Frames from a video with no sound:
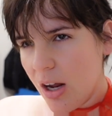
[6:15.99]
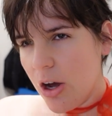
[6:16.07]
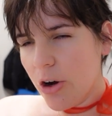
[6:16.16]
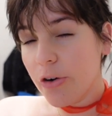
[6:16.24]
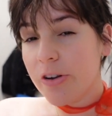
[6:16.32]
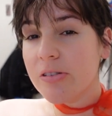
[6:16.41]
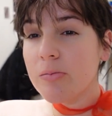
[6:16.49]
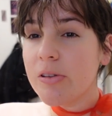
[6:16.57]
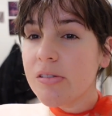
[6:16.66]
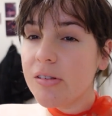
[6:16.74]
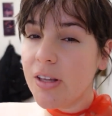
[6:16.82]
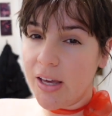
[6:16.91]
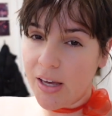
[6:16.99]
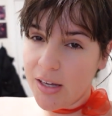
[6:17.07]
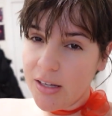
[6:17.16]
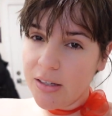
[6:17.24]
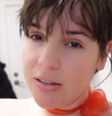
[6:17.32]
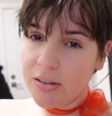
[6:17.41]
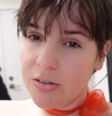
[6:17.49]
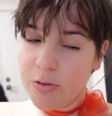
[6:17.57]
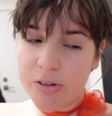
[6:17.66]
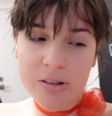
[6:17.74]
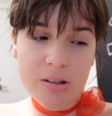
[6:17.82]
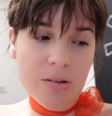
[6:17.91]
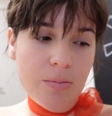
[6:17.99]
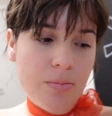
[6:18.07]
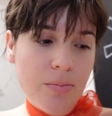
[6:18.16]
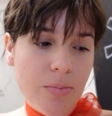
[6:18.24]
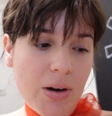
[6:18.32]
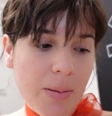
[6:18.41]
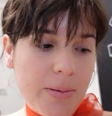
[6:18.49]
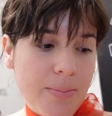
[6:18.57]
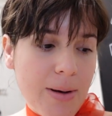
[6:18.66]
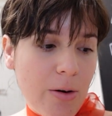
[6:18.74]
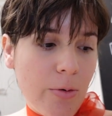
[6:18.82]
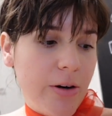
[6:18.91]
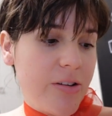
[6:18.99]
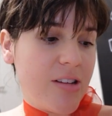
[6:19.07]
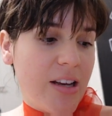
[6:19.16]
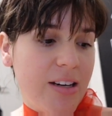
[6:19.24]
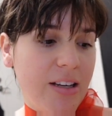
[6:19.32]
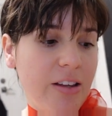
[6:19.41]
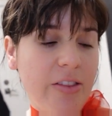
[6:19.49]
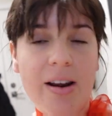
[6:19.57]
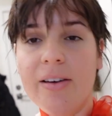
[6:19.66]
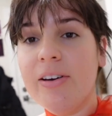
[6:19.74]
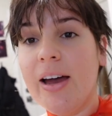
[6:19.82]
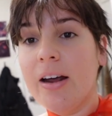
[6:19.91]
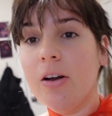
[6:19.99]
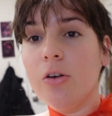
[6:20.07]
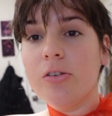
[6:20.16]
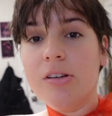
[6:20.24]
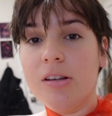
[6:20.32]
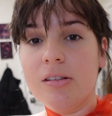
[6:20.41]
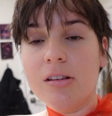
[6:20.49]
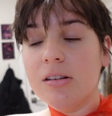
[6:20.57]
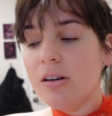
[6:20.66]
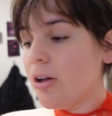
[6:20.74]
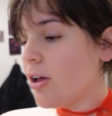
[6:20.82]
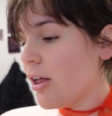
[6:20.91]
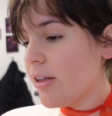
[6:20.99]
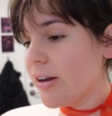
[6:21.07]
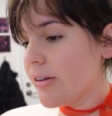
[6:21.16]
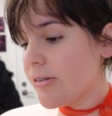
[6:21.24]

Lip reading: on Christmas Day was probably my worst idea that I've had all season, all holiday